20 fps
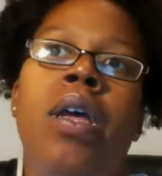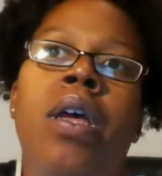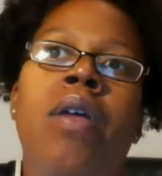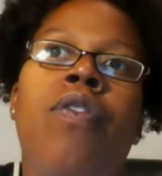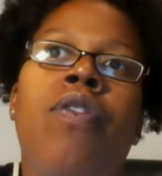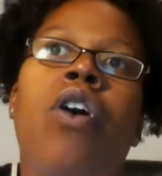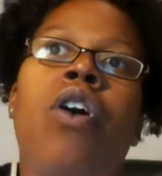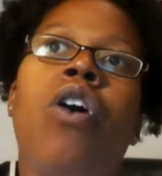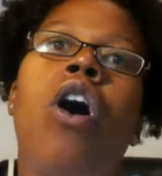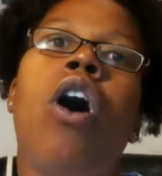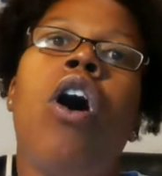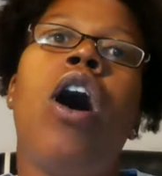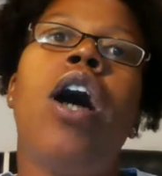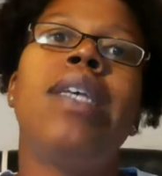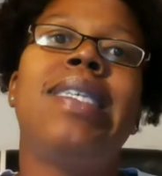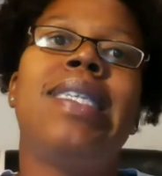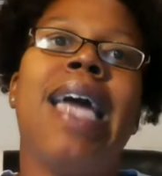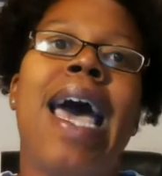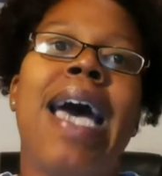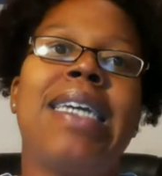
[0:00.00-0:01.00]
the
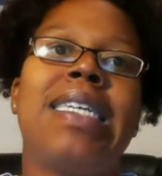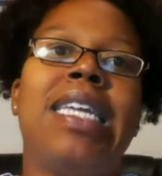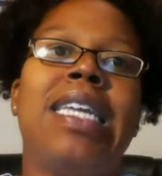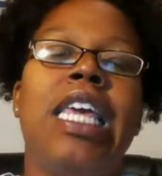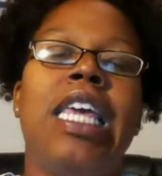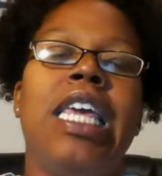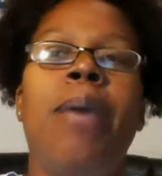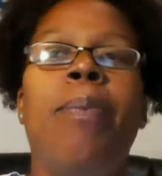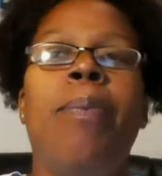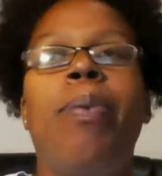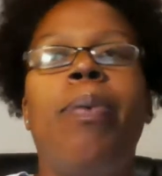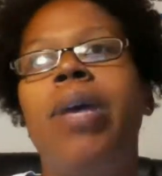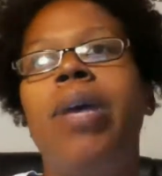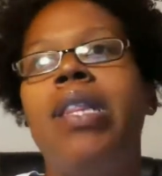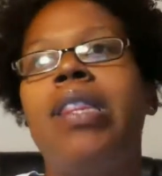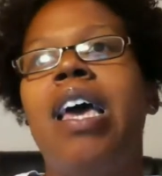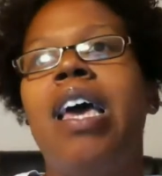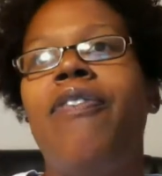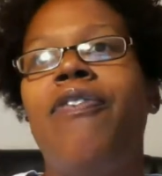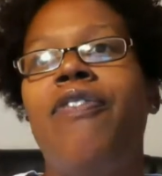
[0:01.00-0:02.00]
cost to actually implement
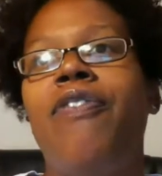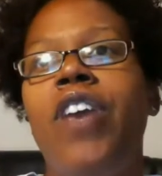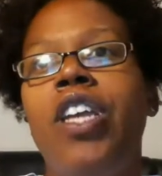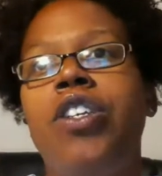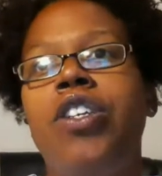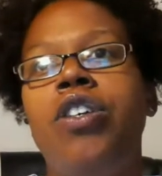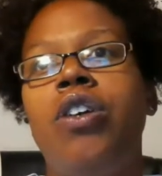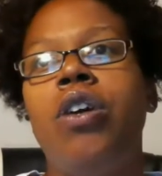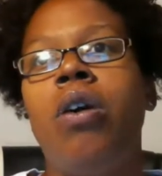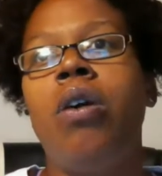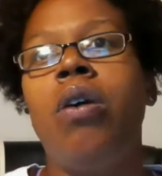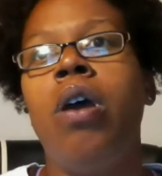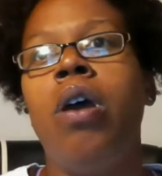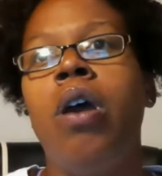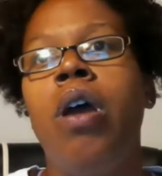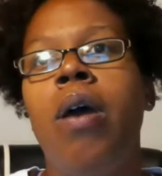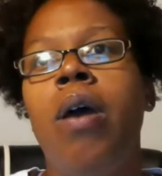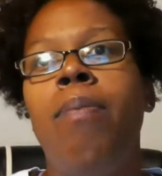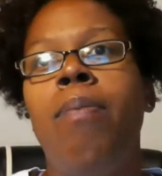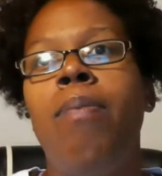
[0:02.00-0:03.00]
that feature
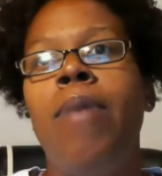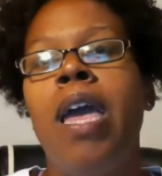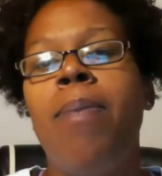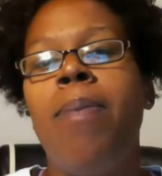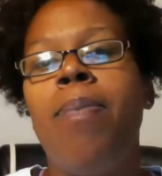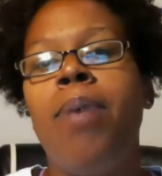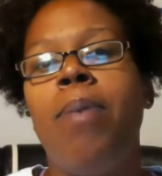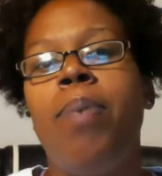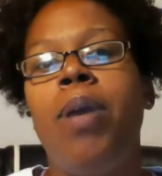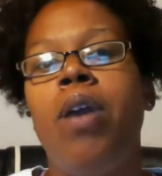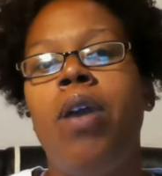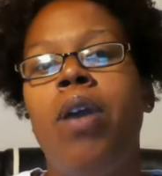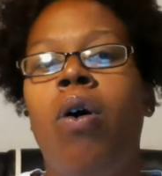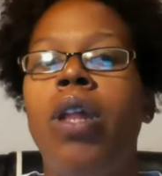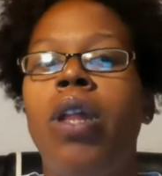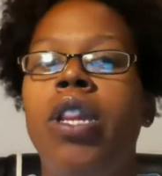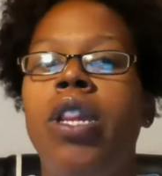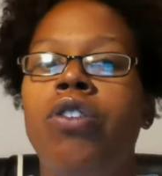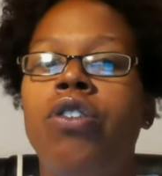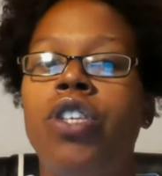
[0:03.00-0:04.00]
may be
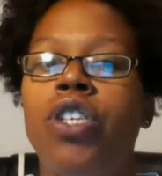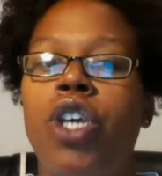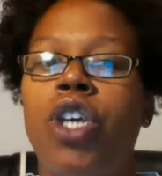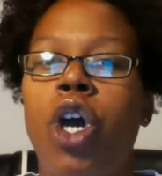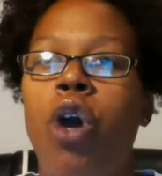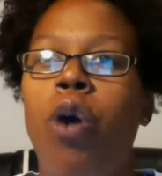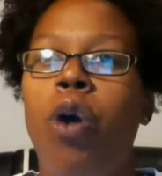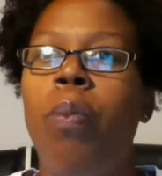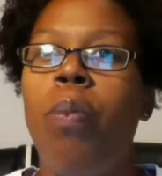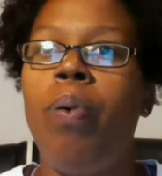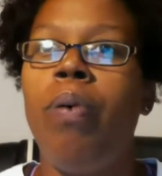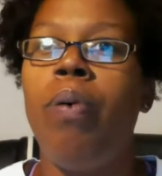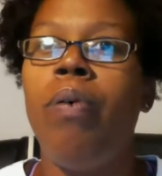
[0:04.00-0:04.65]
beyond their scope,